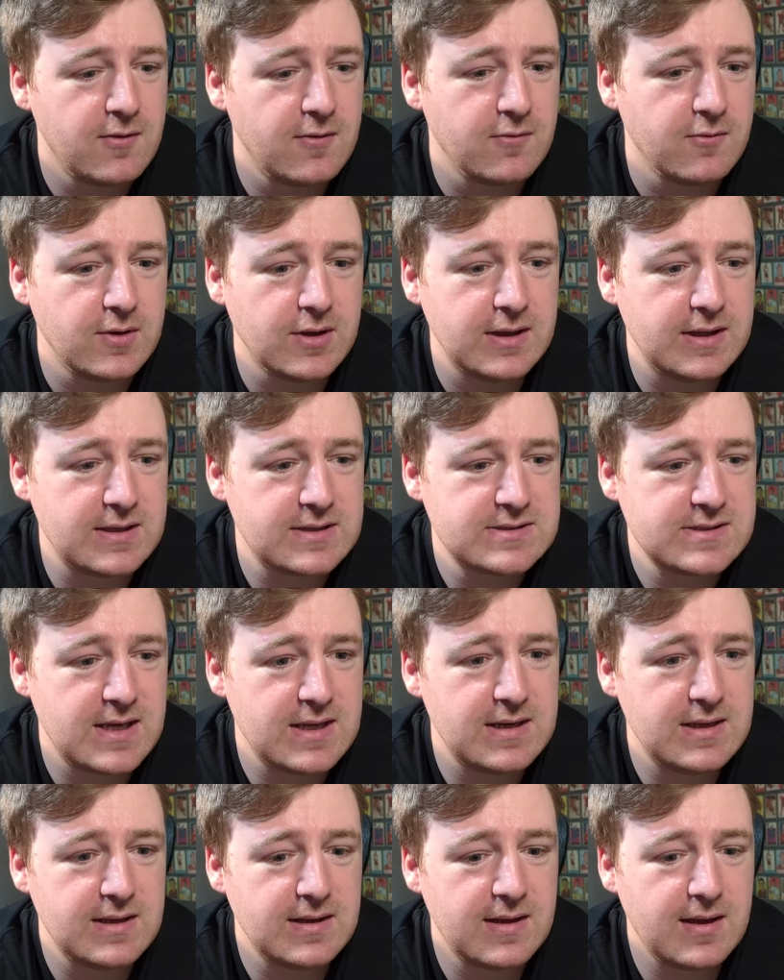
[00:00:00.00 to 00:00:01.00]
really
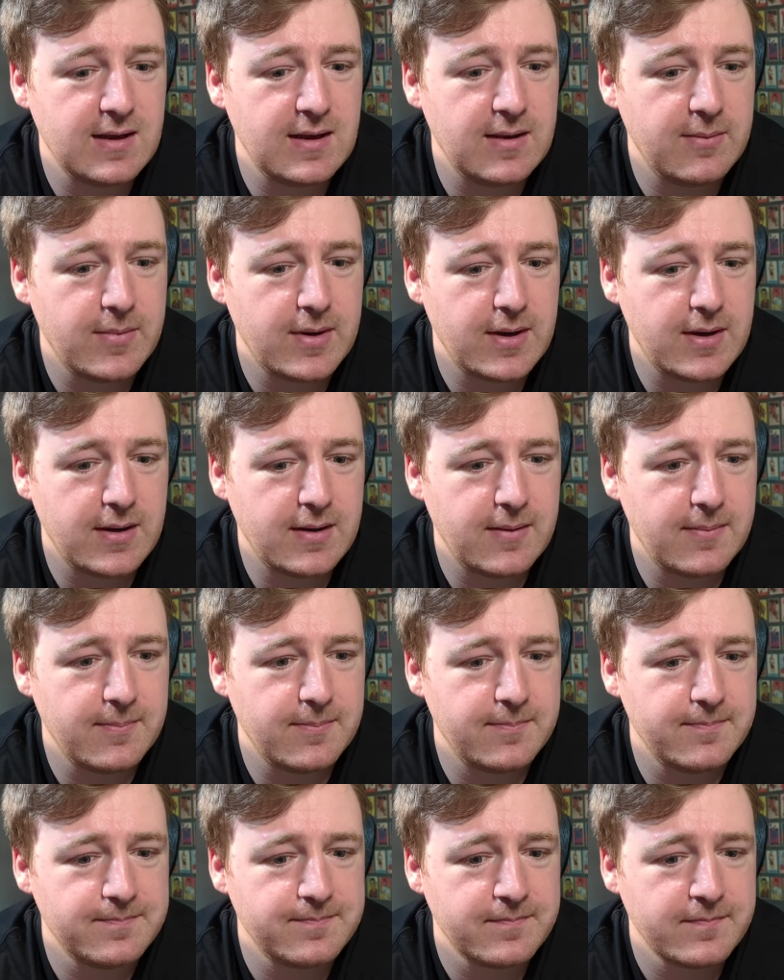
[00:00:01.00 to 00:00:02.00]
exciting game.
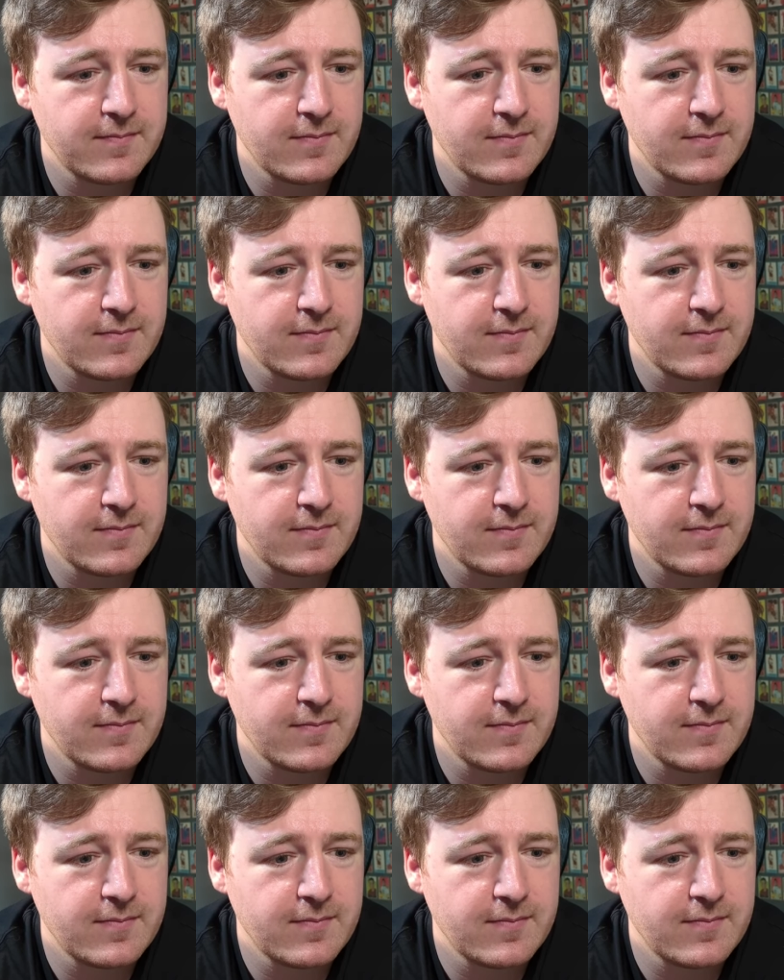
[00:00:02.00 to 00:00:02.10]
Um,